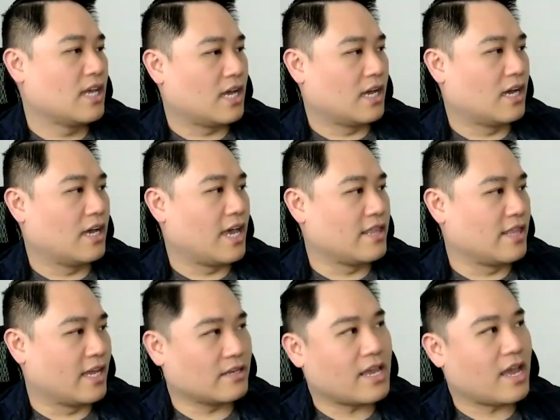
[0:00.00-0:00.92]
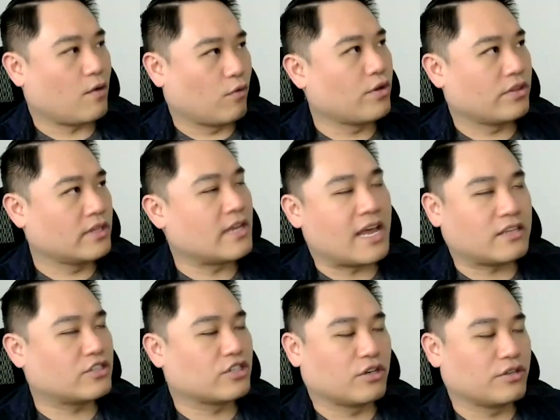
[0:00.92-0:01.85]
And then yeah, when night of the
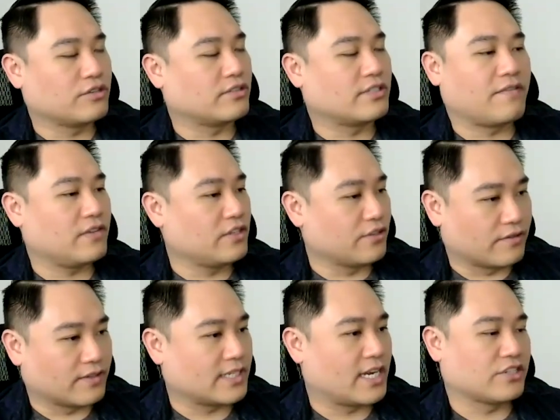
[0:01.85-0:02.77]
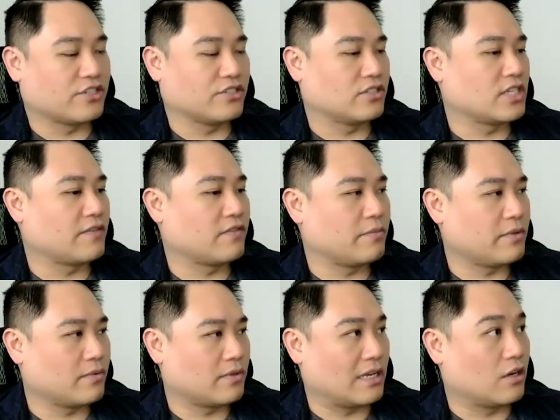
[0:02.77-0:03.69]
show, there's definitely nervous energy. It's definitely
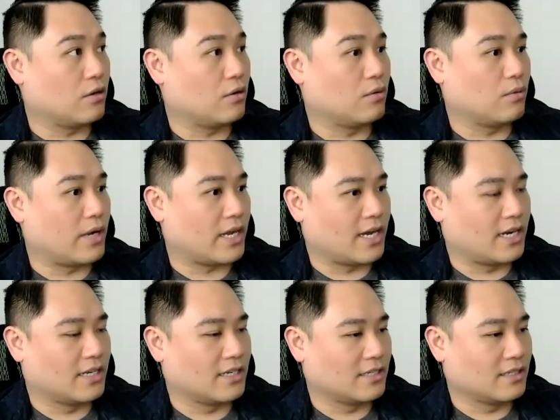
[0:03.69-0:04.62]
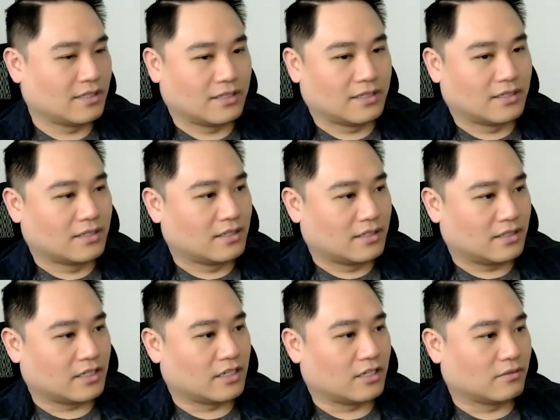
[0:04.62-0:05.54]
people like, oh, I gotta,
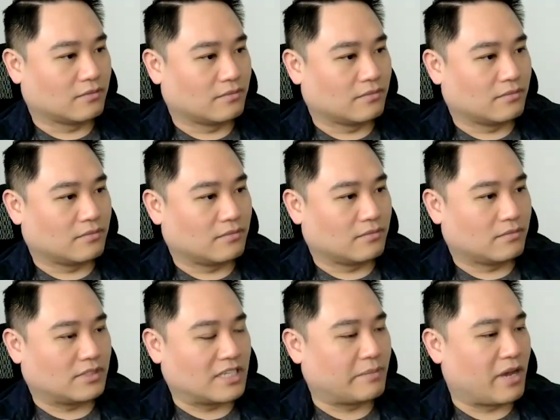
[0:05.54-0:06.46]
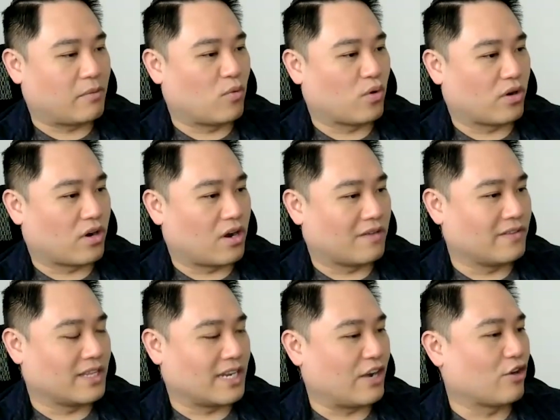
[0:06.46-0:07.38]
you know, step out more often
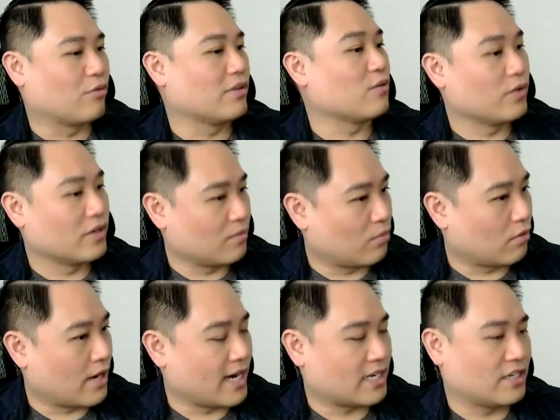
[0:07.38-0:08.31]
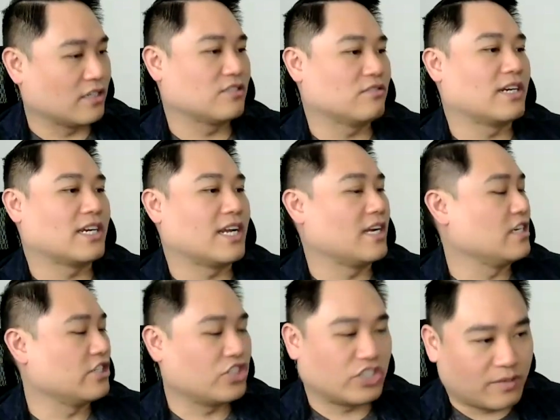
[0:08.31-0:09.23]
than I normally would in practice, or I gotta
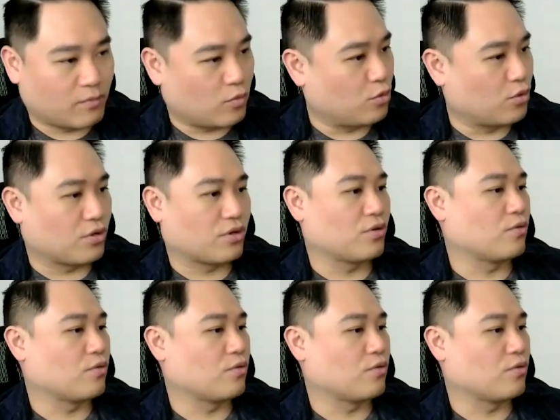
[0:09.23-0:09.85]
initiate more, or